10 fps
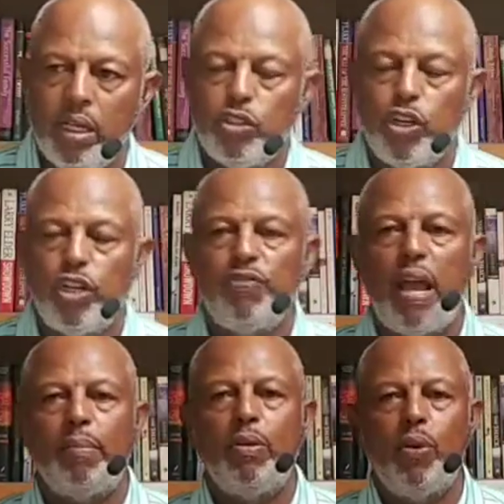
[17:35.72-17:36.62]
Church
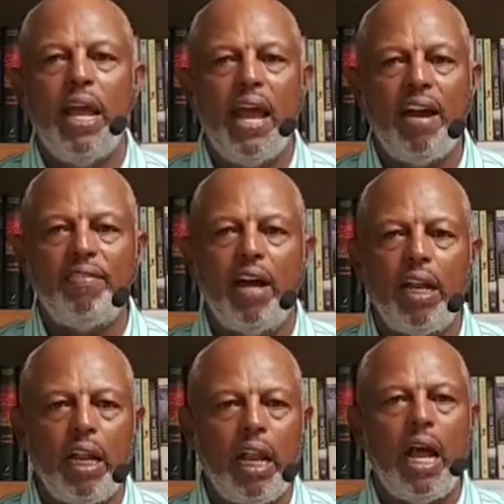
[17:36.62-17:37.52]
family, we have a
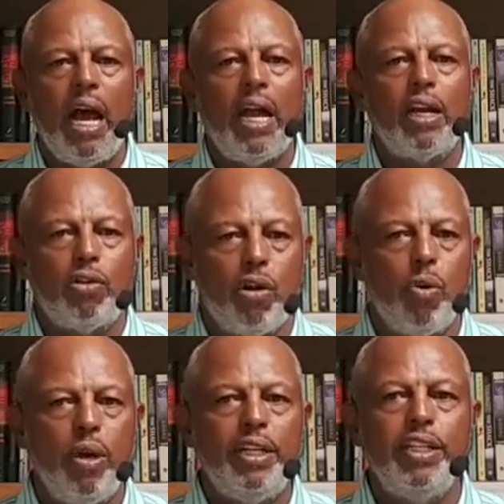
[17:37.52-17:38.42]
lot of
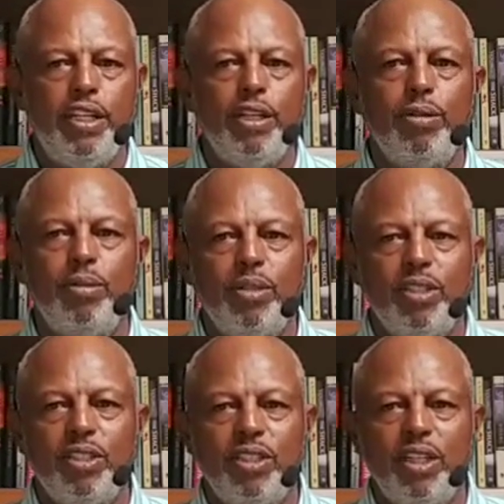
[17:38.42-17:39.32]
growing to do.
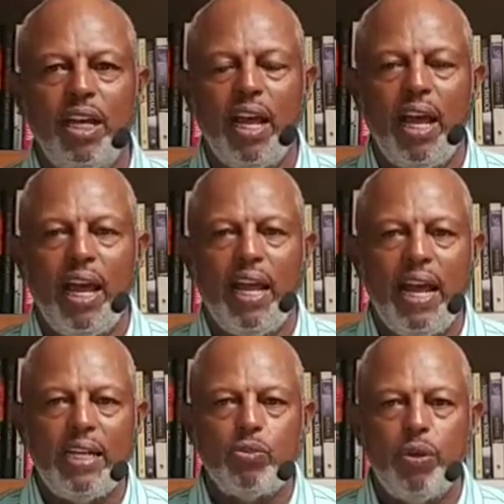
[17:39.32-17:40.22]
And
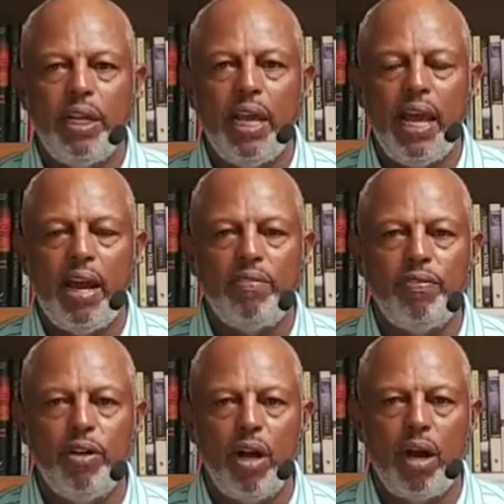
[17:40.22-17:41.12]
as we have
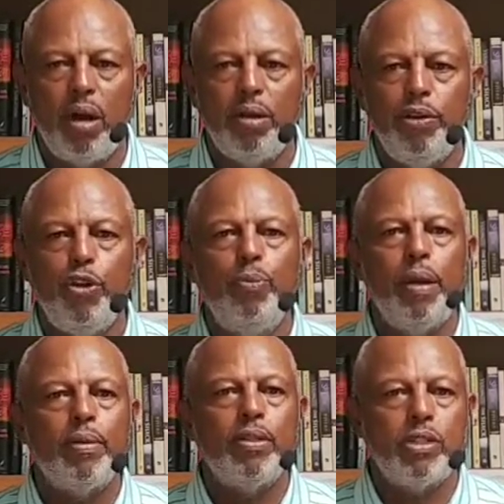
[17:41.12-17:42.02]
uh, new
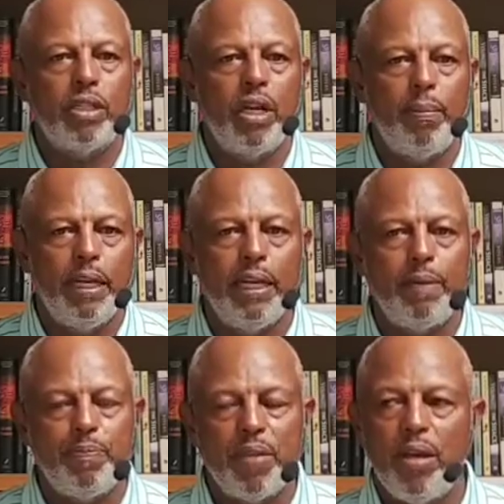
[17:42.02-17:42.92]
members to come
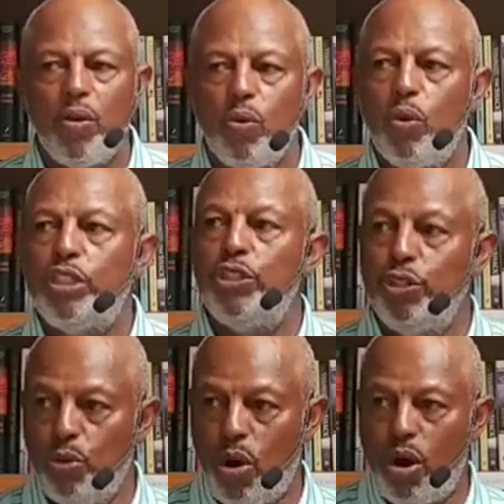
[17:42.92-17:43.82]
in, which
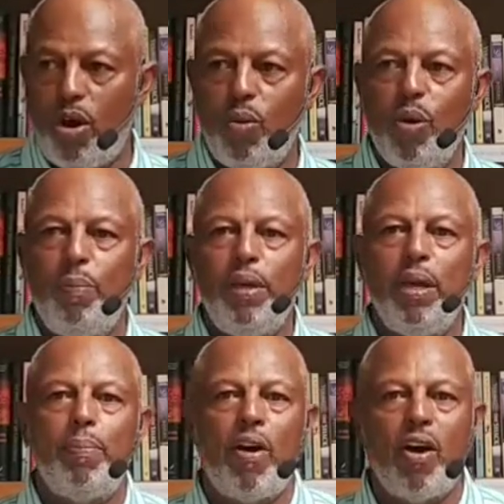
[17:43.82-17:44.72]
you all will be
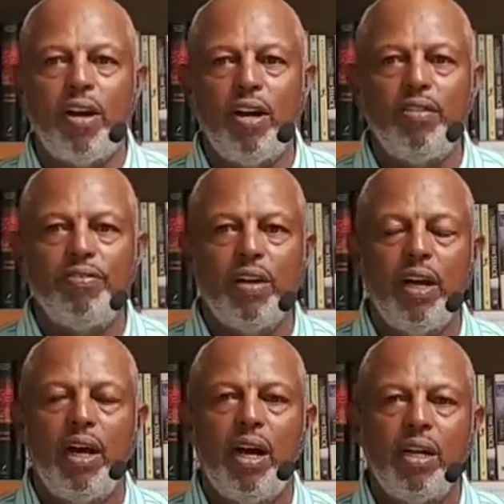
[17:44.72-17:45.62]
a part of
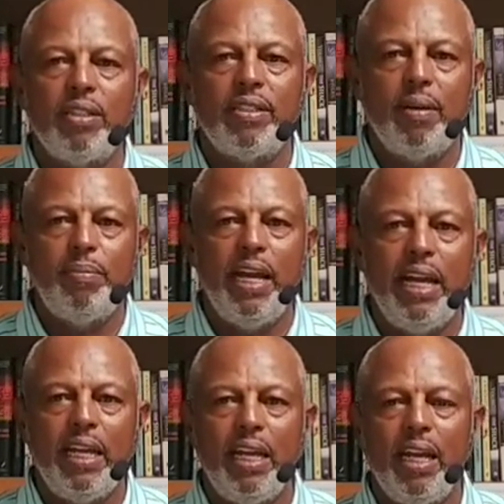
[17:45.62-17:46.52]
uh,
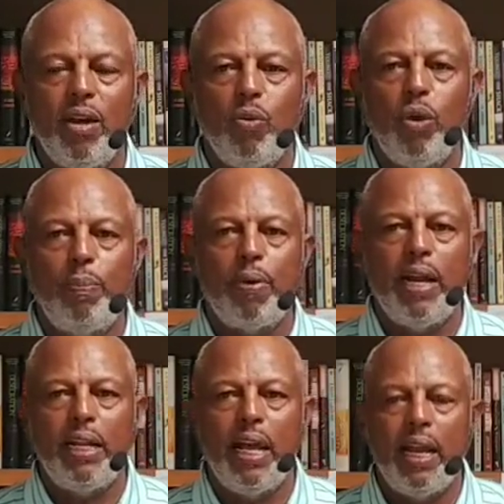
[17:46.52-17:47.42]
someday, we
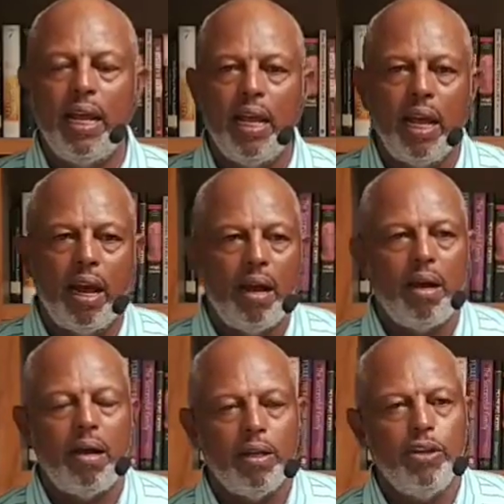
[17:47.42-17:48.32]
pray that
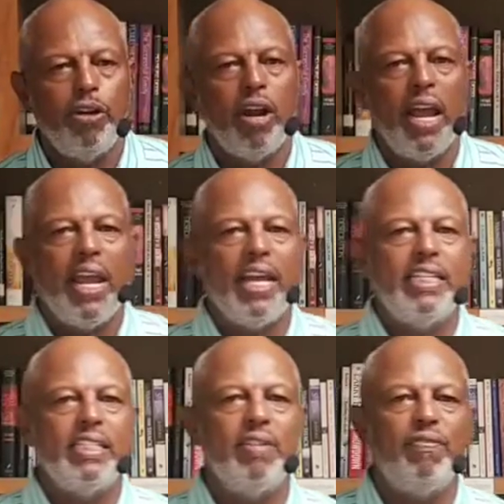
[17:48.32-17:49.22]
uh, your
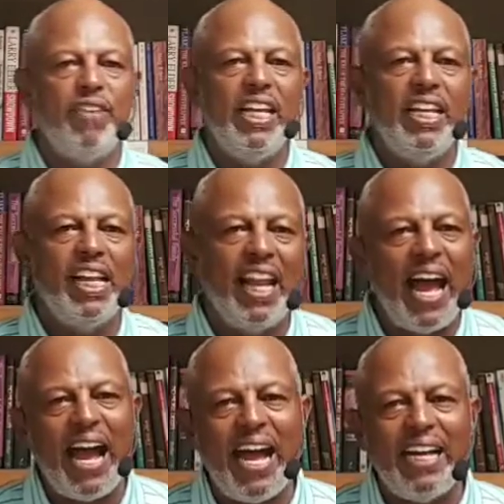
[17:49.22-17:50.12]
hands and feet and
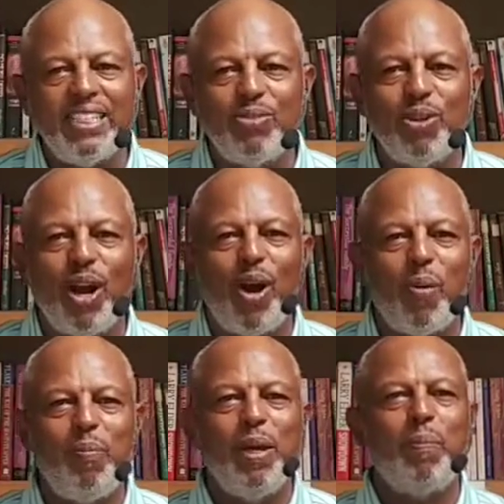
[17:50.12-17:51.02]
eyes would all
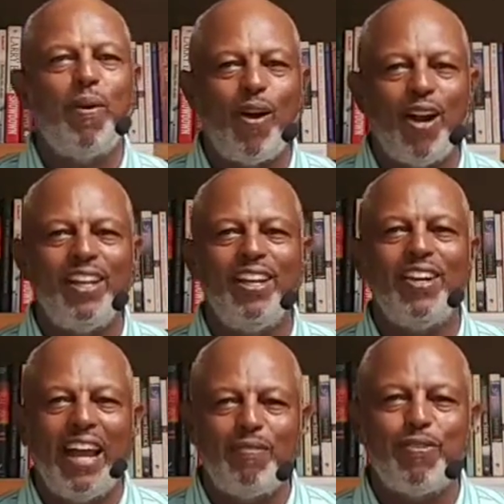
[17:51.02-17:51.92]
be a part
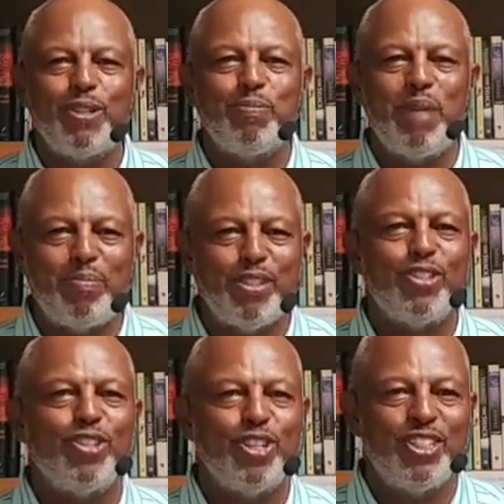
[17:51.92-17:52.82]
here at First
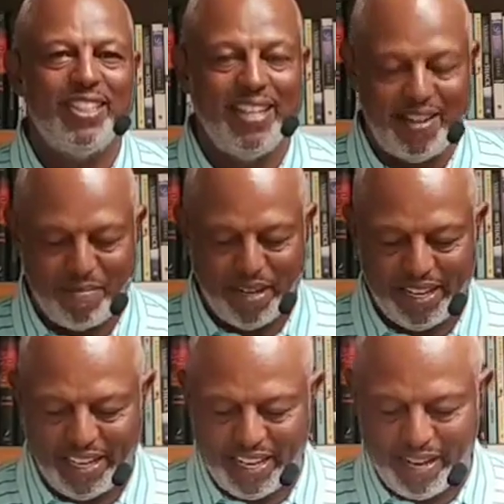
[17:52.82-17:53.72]
Baptist Church
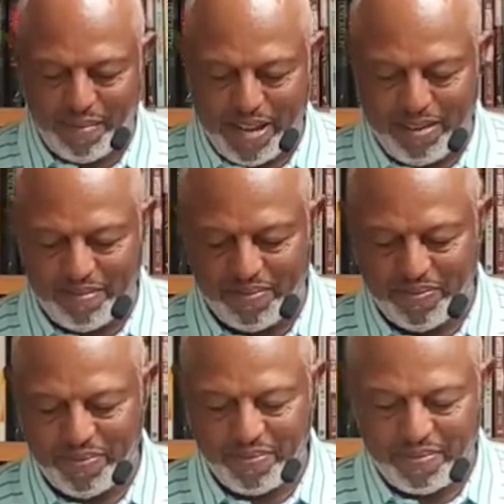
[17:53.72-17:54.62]
Denbigh. Amen.
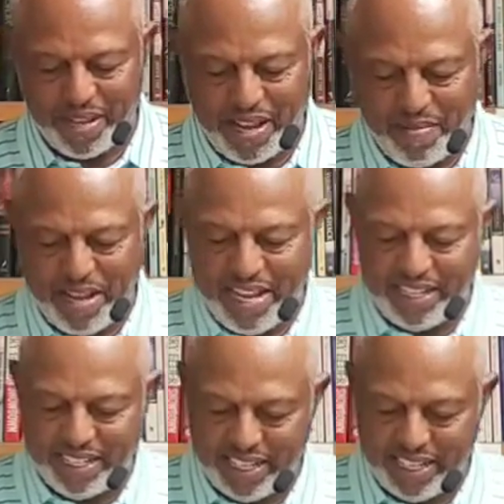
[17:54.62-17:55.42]
Amen. Amen.